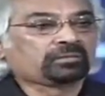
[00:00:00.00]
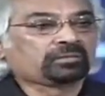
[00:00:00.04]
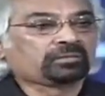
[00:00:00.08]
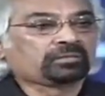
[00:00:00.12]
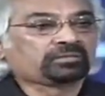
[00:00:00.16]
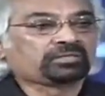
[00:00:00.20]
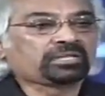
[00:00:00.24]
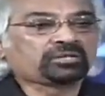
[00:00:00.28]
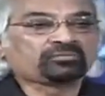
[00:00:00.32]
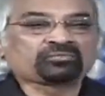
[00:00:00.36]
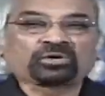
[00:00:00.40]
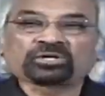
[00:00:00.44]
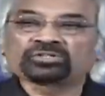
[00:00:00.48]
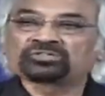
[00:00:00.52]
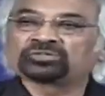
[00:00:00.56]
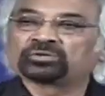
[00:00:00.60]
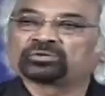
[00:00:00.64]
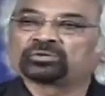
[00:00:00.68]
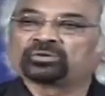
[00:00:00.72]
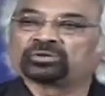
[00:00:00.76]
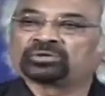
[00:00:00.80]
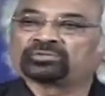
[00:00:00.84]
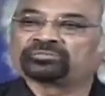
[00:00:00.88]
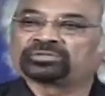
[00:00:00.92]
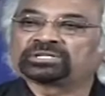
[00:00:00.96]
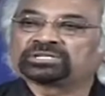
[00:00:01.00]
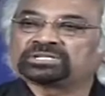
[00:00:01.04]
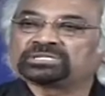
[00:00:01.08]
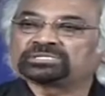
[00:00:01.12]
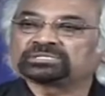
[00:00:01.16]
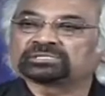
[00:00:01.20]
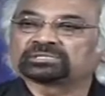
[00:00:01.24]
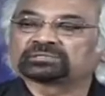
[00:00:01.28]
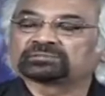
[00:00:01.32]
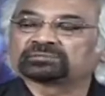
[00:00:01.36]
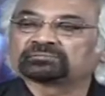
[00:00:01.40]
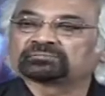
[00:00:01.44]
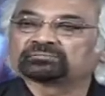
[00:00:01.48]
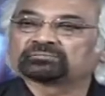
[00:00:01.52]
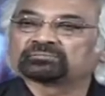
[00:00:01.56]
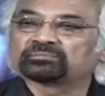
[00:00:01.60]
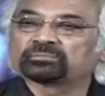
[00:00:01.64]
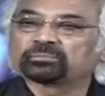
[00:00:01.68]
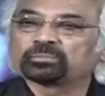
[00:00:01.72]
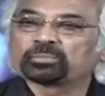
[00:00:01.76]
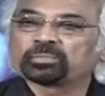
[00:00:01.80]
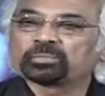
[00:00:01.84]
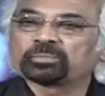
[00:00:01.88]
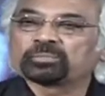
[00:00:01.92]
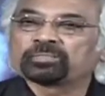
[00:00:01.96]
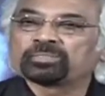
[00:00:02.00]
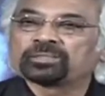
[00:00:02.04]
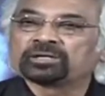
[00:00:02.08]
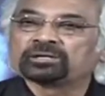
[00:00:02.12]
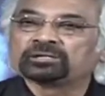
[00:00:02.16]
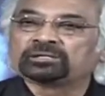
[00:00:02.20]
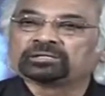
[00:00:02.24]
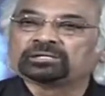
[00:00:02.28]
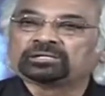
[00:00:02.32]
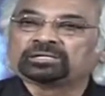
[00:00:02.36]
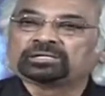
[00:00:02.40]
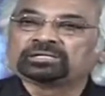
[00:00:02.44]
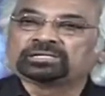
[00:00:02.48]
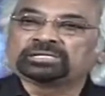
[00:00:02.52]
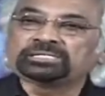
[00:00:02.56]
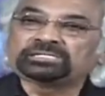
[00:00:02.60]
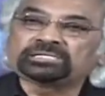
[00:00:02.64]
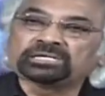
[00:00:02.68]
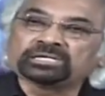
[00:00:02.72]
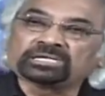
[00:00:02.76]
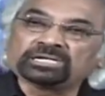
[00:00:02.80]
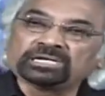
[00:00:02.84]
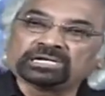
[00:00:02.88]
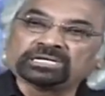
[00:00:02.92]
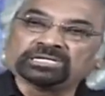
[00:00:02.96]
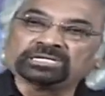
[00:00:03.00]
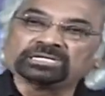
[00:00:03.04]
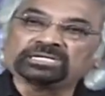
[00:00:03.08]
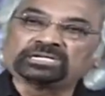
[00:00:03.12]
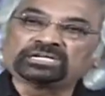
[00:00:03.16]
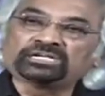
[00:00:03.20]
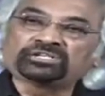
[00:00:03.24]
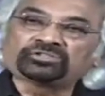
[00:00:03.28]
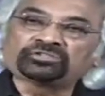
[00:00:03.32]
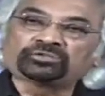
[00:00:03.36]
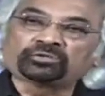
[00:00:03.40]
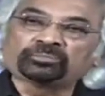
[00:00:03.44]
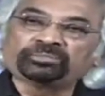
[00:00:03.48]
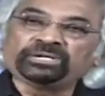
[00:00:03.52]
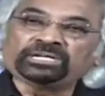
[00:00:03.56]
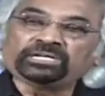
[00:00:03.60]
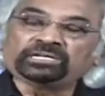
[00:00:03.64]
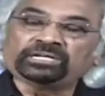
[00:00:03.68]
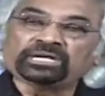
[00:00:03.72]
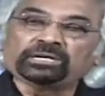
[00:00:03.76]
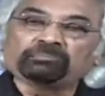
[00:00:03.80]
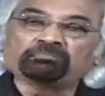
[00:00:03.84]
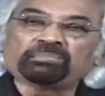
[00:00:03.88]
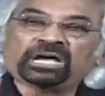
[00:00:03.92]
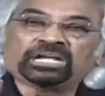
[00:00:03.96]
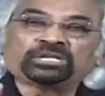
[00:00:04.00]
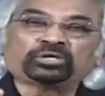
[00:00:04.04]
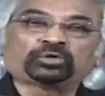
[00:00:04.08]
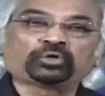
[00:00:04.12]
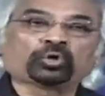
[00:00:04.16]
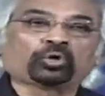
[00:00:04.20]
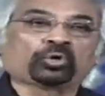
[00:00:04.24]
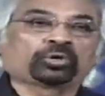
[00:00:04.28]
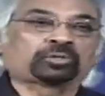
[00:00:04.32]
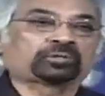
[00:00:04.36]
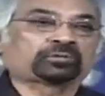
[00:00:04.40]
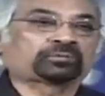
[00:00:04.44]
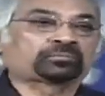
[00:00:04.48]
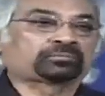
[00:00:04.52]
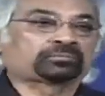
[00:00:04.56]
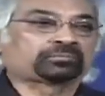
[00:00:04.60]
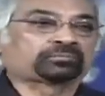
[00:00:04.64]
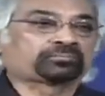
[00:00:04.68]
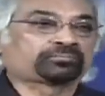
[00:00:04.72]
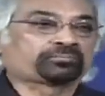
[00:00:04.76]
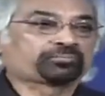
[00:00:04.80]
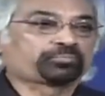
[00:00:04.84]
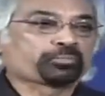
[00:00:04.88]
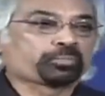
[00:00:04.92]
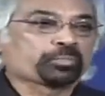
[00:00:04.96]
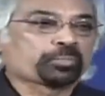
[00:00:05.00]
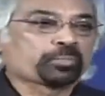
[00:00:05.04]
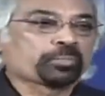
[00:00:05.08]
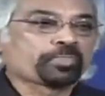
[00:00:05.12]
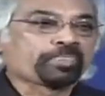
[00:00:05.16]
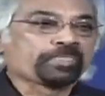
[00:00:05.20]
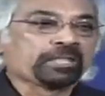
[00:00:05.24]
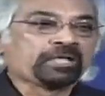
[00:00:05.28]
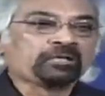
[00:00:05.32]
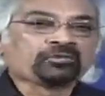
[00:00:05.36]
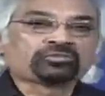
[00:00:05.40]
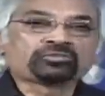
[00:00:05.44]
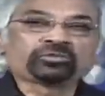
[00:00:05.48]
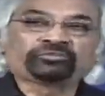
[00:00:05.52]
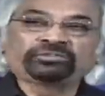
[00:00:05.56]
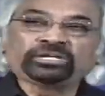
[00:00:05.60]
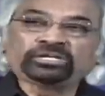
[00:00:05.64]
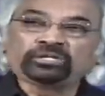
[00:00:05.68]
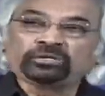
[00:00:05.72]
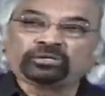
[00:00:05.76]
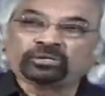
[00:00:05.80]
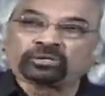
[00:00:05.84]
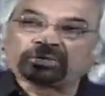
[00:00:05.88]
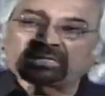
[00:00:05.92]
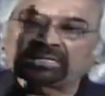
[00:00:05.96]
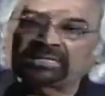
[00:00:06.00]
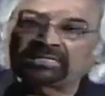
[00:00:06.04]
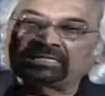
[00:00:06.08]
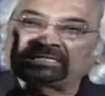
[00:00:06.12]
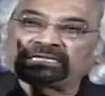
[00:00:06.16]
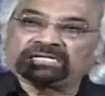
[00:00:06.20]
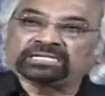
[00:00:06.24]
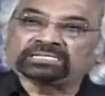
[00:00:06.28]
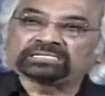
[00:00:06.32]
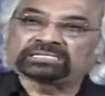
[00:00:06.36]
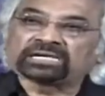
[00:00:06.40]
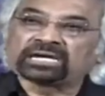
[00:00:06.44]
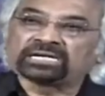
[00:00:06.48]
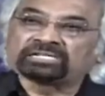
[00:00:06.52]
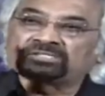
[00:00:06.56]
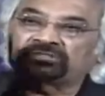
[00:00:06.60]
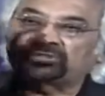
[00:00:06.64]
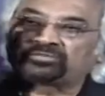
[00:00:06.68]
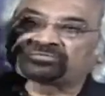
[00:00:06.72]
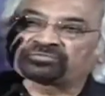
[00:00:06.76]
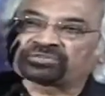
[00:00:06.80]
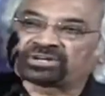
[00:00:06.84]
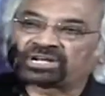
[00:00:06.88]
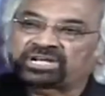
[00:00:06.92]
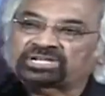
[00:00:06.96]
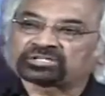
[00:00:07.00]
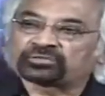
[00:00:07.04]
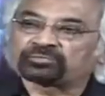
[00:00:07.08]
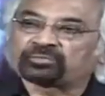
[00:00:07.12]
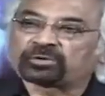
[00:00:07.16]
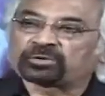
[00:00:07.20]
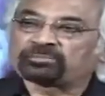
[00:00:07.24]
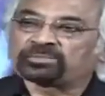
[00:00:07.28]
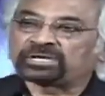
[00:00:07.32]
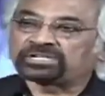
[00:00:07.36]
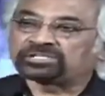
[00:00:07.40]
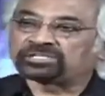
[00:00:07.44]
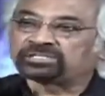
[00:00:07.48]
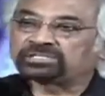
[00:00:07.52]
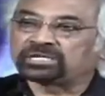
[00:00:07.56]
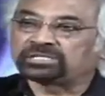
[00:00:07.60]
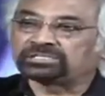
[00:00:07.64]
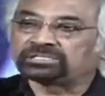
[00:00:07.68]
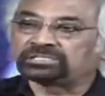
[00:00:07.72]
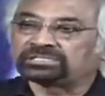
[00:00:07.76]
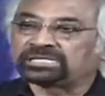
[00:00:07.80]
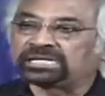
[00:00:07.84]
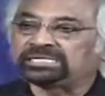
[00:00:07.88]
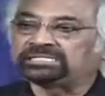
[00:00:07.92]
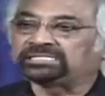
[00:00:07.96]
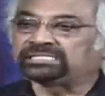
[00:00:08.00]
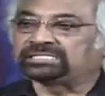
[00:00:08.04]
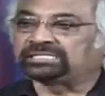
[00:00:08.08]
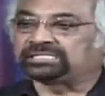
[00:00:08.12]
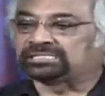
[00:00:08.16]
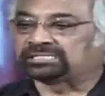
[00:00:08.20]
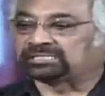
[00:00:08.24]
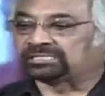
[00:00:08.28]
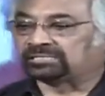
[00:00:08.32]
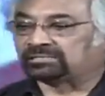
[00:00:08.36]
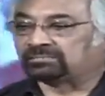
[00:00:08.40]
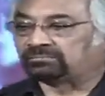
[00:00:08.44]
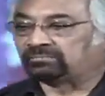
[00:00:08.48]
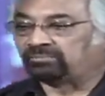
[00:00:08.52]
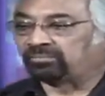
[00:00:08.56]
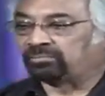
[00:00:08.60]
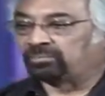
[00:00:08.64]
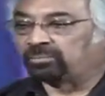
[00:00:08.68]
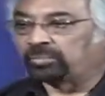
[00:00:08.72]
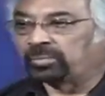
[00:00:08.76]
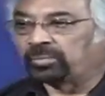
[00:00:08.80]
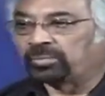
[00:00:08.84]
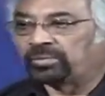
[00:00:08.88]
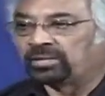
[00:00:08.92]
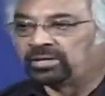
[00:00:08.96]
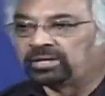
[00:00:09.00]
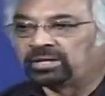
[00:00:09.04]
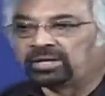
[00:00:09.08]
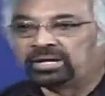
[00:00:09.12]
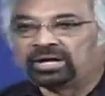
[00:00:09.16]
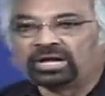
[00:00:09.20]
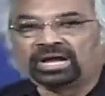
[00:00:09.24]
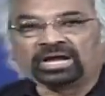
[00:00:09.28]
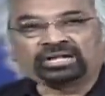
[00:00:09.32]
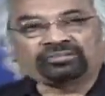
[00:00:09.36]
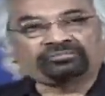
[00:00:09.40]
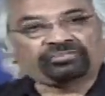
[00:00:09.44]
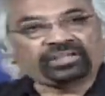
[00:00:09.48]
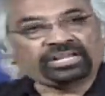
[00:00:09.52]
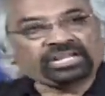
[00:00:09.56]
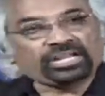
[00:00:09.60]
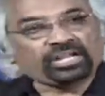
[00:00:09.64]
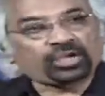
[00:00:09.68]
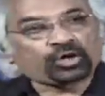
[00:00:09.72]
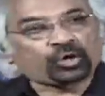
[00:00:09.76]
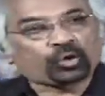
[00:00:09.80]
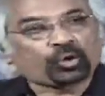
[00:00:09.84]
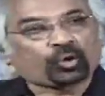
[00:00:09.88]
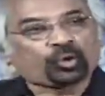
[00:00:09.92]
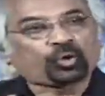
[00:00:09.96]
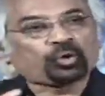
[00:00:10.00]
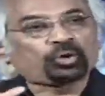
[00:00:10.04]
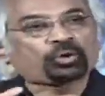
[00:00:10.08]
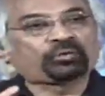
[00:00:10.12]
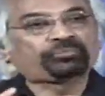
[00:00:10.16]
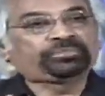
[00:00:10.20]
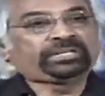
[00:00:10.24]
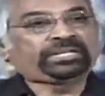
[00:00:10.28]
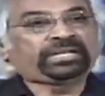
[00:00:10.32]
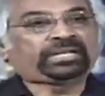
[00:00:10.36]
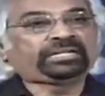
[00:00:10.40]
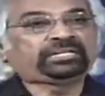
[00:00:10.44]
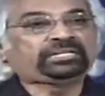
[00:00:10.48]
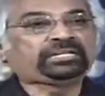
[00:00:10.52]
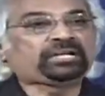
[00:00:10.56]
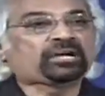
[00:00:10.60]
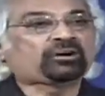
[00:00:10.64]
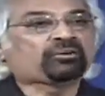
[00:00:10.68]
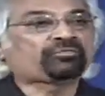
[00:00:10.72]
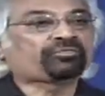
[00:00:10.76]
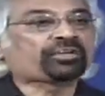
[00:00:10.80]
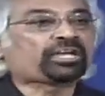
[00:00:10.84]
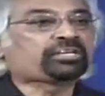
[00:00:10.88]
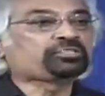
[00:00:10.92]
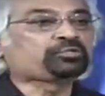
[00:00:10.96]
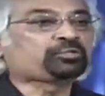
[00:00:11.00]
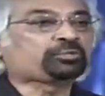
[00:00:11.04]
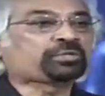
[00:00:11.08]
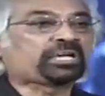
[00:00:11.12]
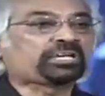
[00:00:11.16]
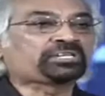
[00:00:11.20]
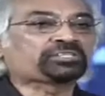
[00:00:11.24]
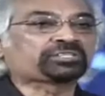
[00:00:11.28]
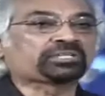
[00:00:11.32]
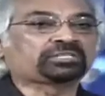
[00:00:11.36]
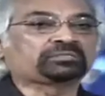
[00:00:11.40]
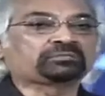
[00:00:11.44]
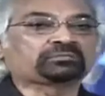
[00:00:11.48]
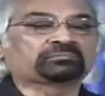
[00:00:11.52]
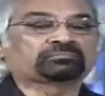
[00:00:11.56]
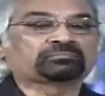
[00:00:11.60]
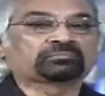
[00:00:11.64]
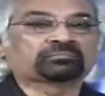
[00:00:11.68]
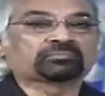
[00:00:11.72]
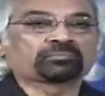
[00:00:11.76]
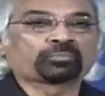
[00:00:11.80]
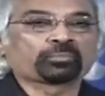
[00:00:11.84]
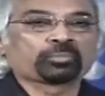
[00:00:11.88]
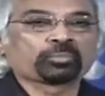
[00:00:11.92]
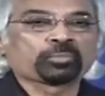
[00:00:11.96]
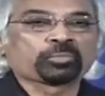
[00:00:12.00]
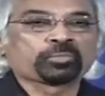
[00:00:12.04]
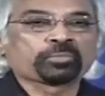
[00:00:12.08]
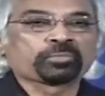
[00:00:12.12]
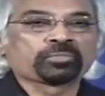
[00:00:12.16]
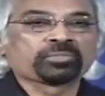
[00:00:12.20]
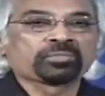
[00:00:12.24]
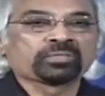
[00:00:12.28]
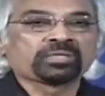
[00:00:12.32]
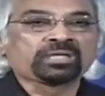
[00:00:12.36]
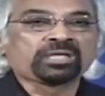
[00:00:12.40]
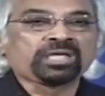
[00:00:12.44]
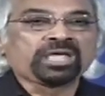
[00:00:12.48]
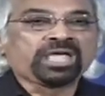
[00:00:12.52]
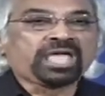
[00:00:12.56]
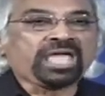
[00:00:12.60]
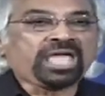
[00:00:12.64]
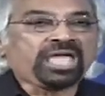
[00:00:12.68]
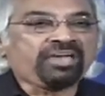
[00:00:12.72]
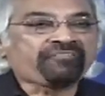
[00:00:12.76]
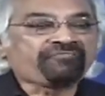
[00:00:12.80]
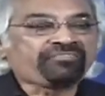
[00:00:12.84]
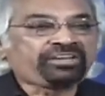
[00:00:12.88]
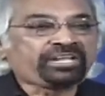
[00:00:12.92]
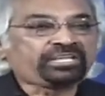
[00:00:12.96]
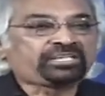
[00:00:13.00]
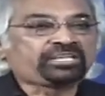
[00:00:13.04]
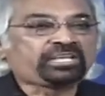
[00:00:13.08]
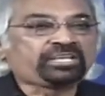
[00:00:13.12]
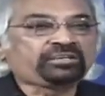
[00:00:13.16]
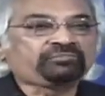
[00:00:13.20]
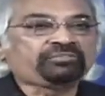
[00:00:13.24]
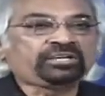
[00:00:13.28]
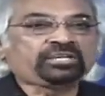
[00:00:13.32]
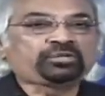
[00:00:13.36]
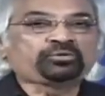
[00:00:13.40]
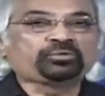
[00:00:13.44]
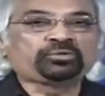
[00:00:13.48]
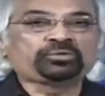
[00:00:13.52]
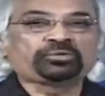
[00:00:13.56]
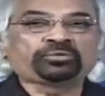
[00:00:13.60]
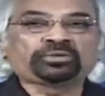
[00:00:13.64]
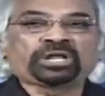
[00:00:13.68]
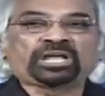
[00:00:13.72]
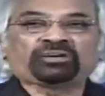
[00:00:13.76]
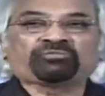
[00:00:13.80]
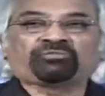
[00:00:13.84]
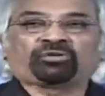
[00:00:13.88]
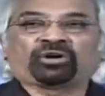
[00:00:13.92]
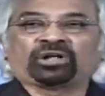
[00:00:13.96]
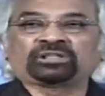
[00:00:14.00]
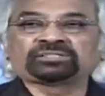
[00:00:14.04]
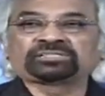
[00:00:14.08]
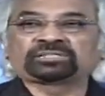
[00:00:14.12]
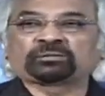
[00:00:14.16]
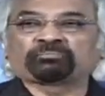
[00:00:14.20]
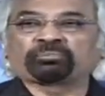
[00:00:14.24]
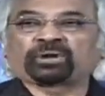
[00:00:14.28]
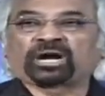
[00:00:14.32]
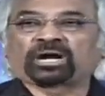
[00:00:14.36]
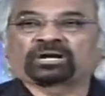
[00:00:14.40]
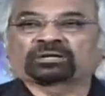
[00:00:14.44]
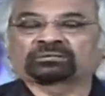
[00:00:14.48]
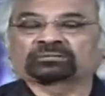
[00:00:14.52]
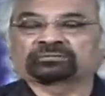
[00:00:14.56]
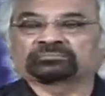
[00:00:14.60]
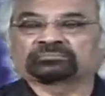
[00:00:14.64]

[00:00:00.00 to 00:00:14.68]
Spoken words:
Then what's the role of the teacher? Teacher really needs to be a mentor. So when you look at these kinds of transformational changes, at very core of the idea of education, everything we do today falls apart.